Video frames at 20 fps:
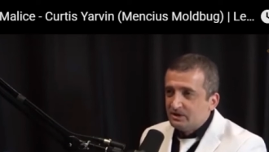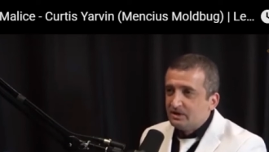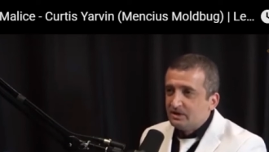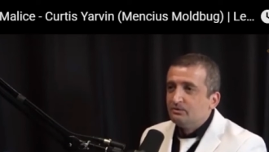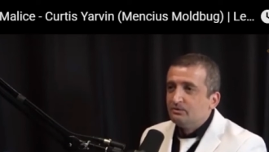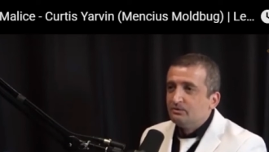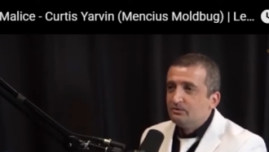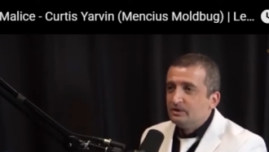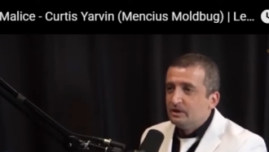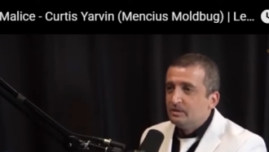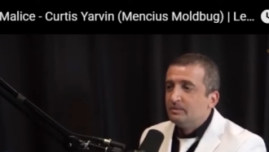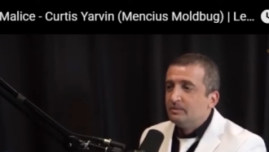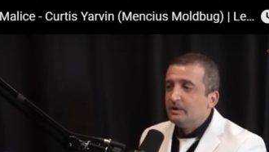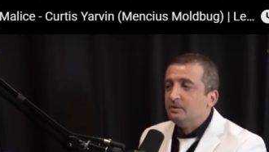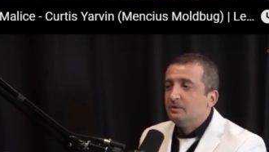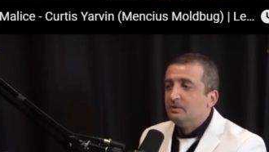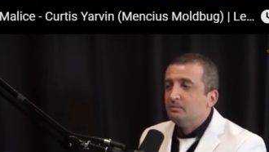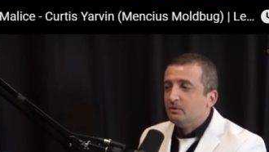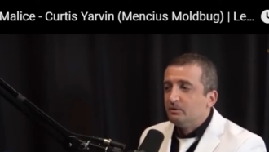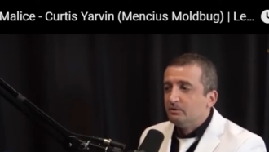in freedom
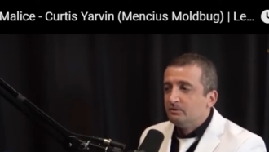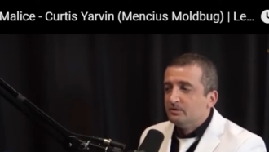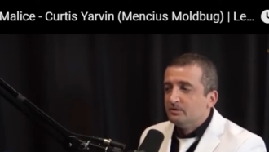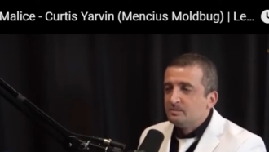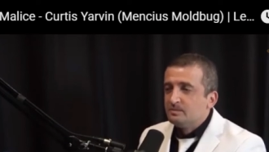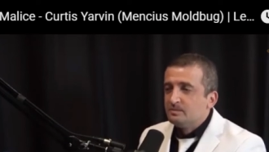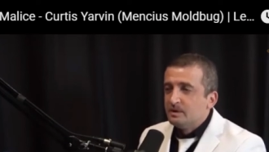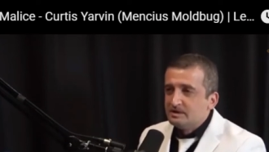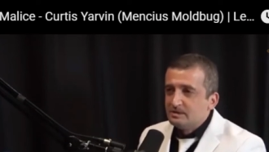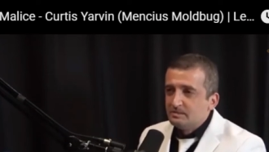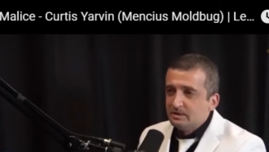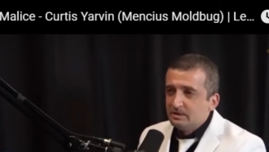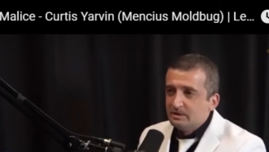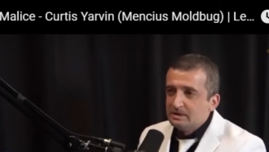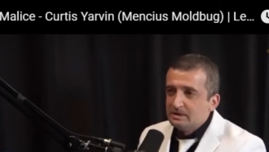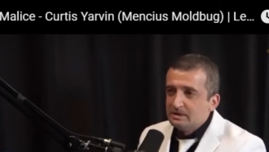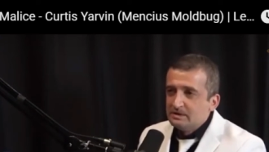and the moral responsibilities